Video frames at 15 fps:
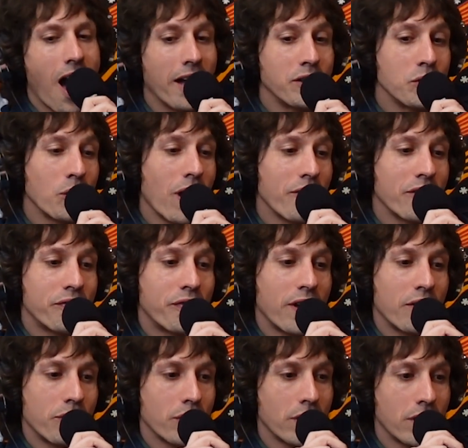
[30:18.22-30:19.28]
I do have a
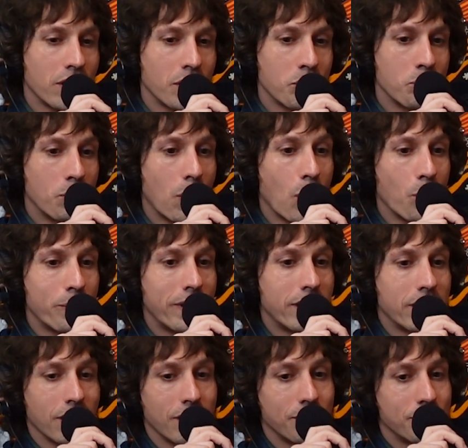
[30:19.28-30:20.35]
favorite
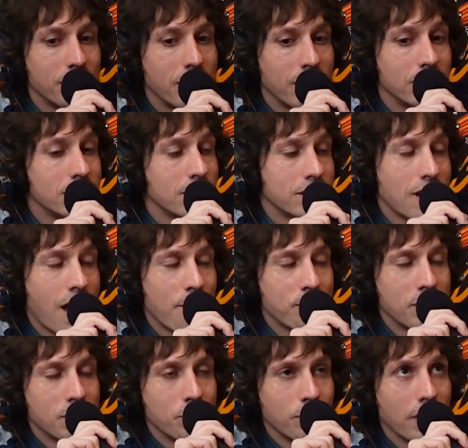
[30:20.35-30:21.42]
moment of things that's
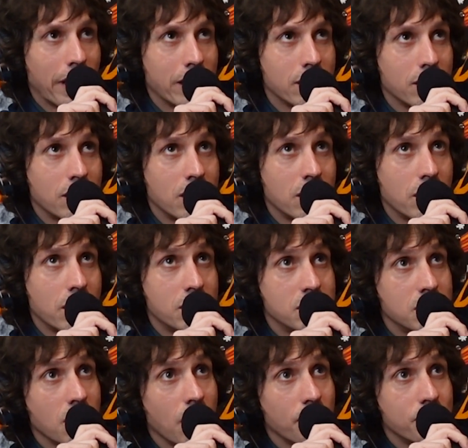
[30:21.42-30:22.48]
happened to
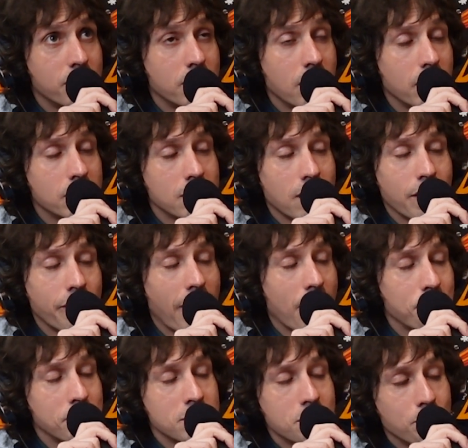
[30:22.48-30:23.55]
of things that have
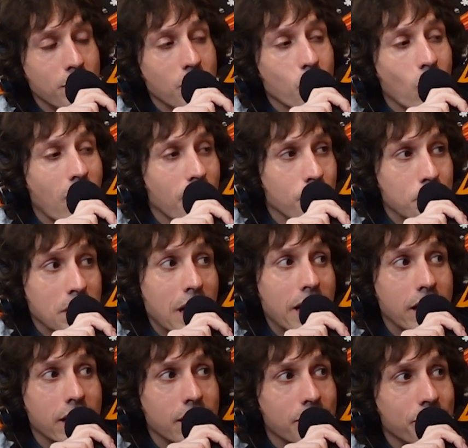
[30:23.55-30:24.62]
happened to me while
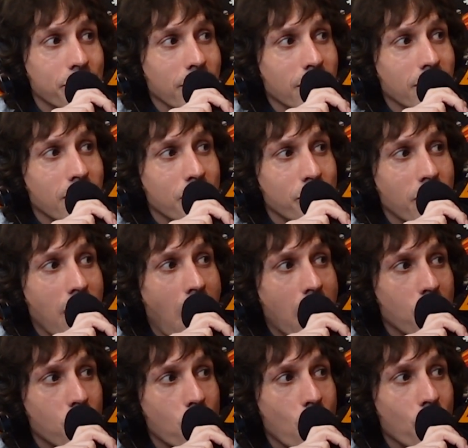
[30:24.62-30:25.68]
playing in Philadelphia. I
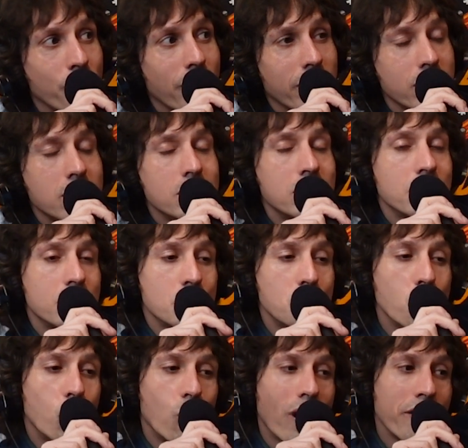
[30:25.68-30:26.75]
don't know if I could
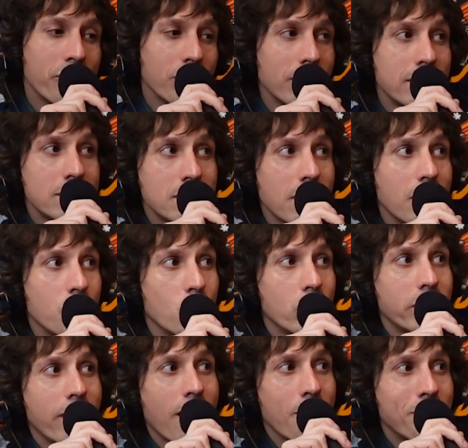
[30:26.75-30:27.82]
rightfully say it
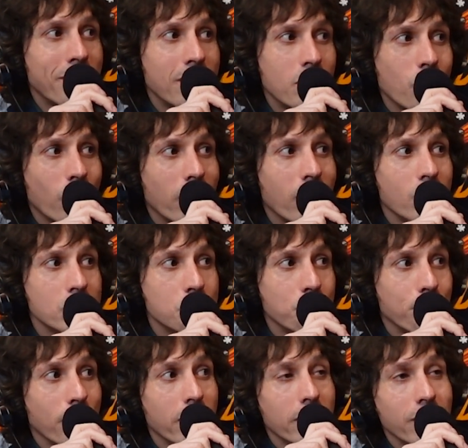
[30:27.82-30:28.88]
wouldn't happen anywhere else,
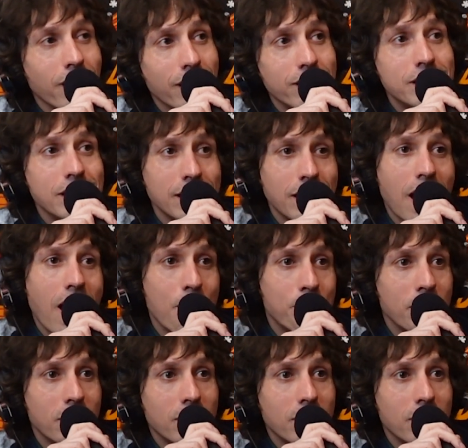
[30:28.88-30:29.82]
but it did happen.